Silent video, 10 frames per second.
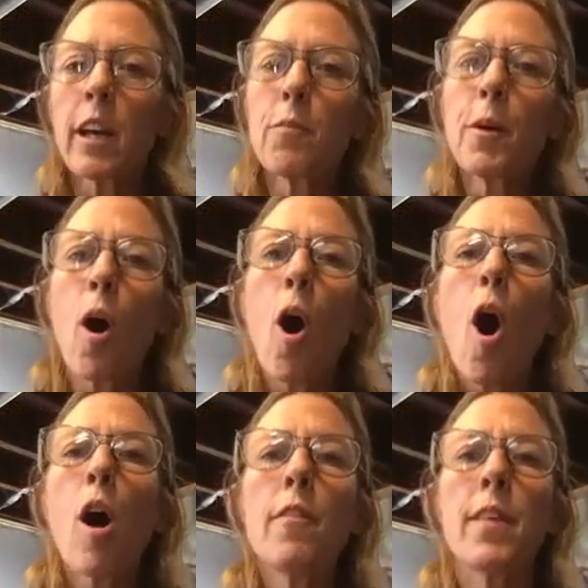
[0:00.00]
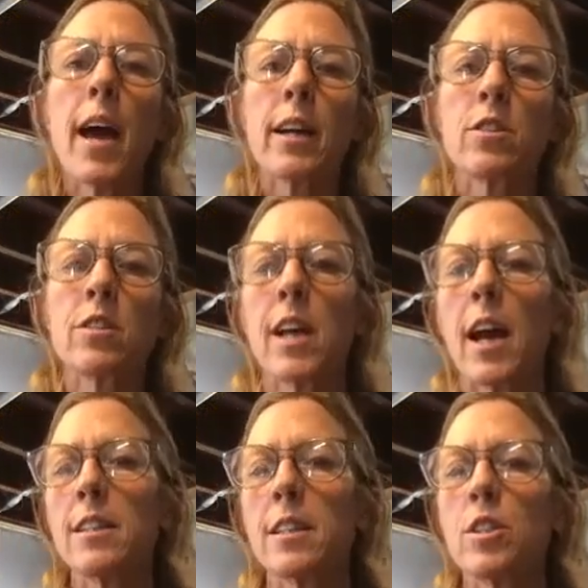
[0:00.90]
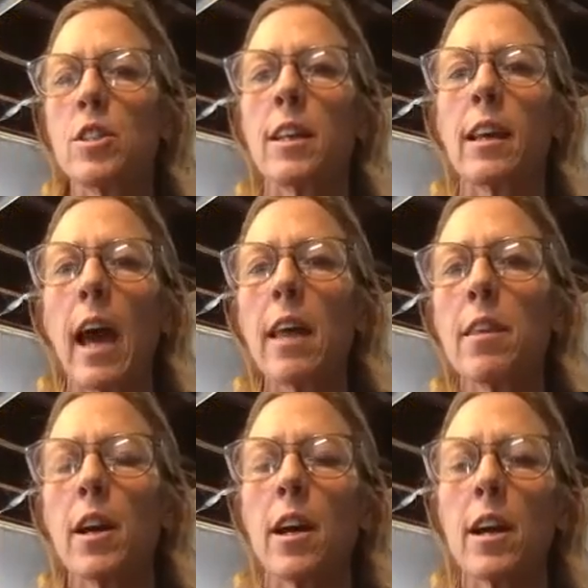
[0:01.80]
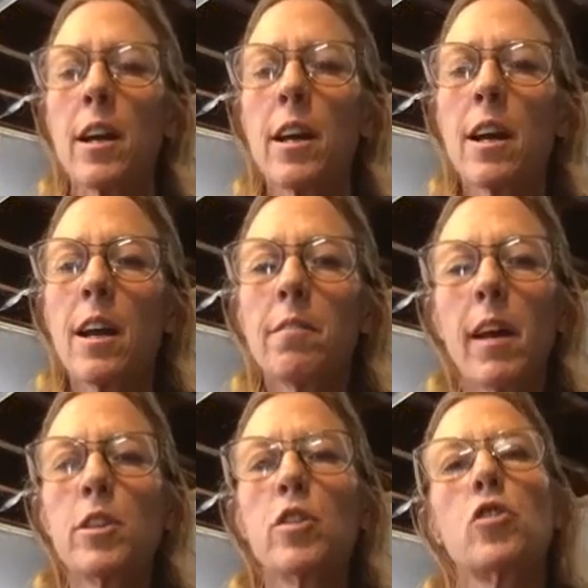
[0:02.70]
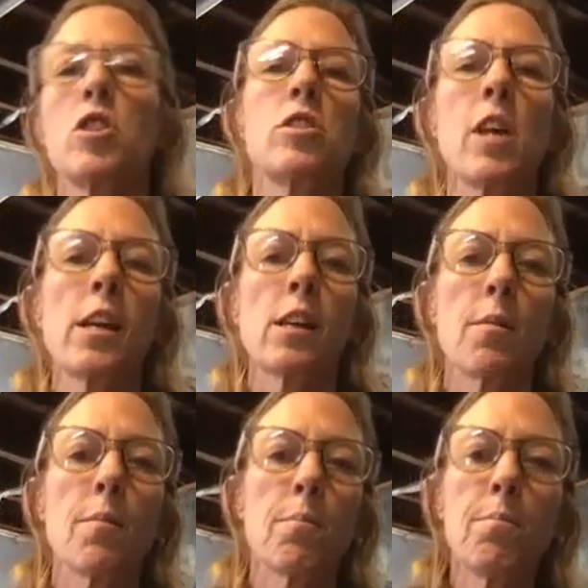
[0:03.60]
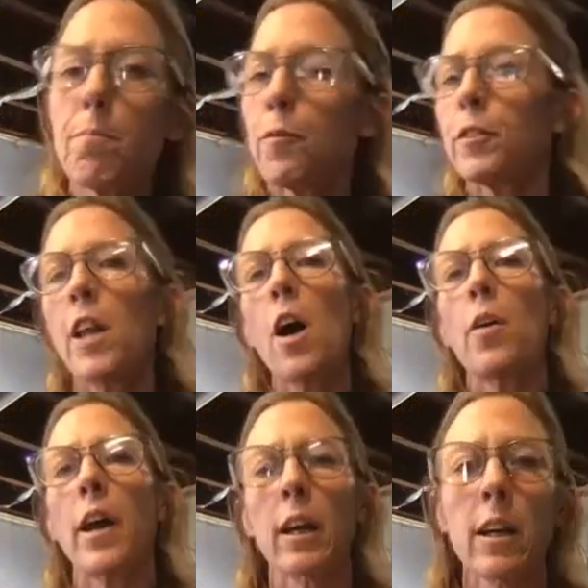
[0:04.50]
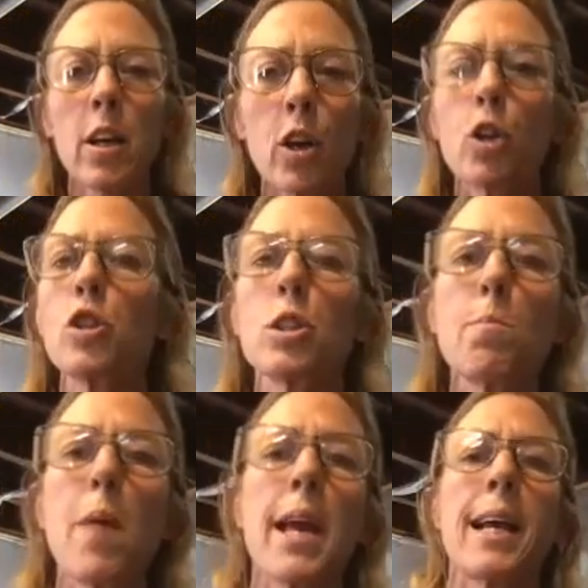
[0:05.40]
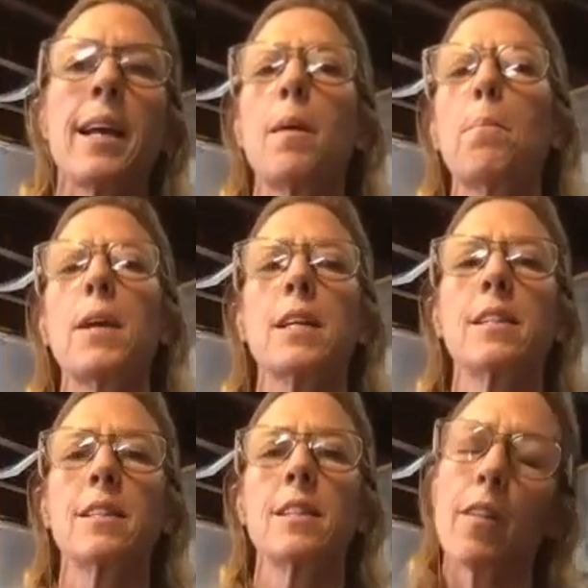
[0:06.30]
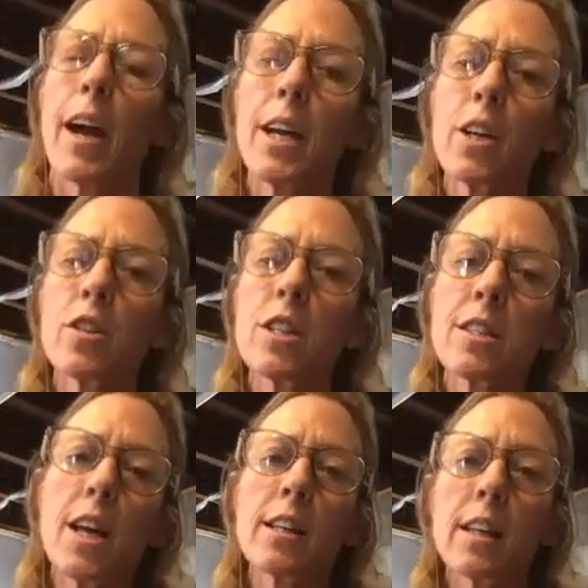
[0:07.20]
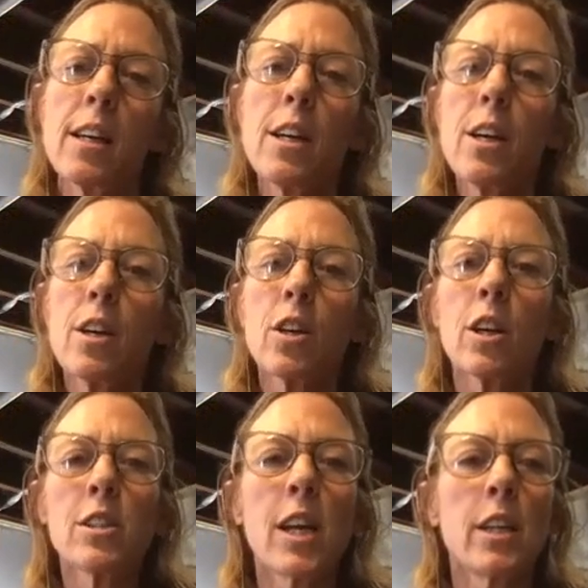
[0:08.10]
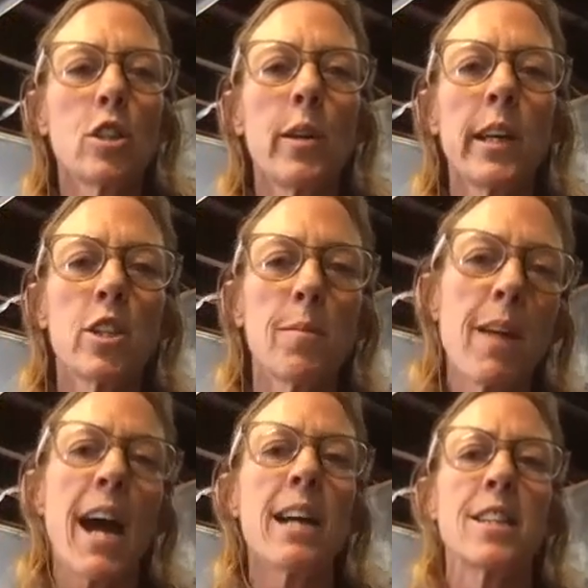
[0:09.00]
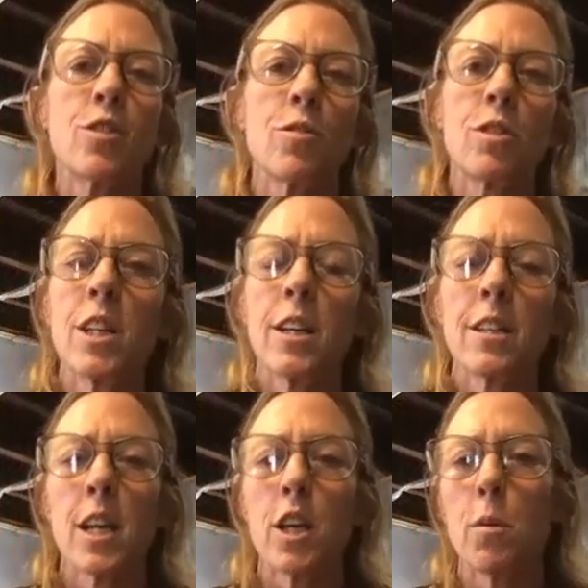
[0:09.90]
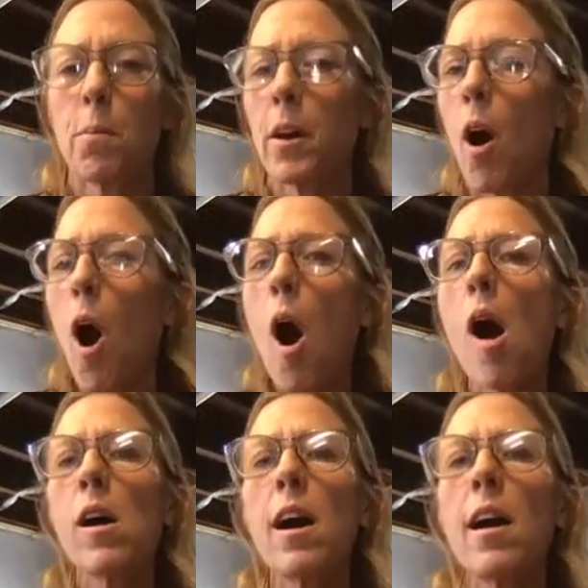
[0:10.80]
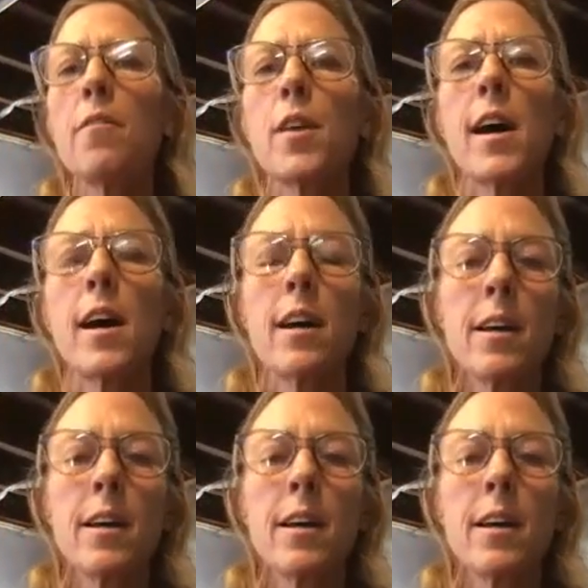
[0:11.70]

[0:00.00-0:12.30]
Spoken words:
put all of the exercises together, then you're just like flowing, you're just making the piece, right? You're just like, it's like doing a gymnastics routine. It's like you put all of the